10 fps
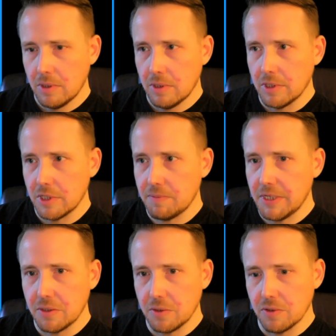And
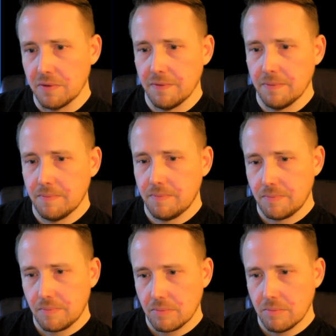space to serve.
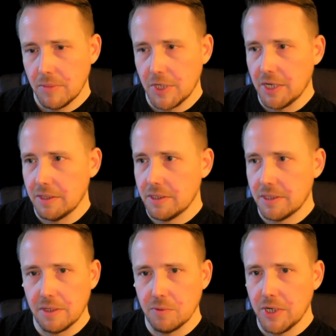But yeah, this
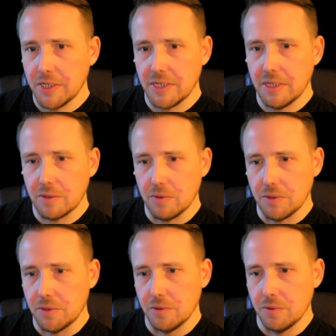is otherwise identical
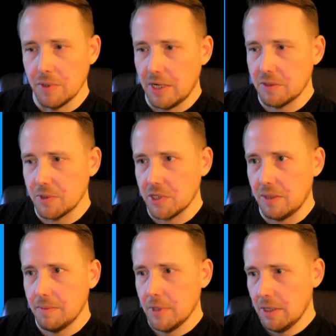to Algebra Shop.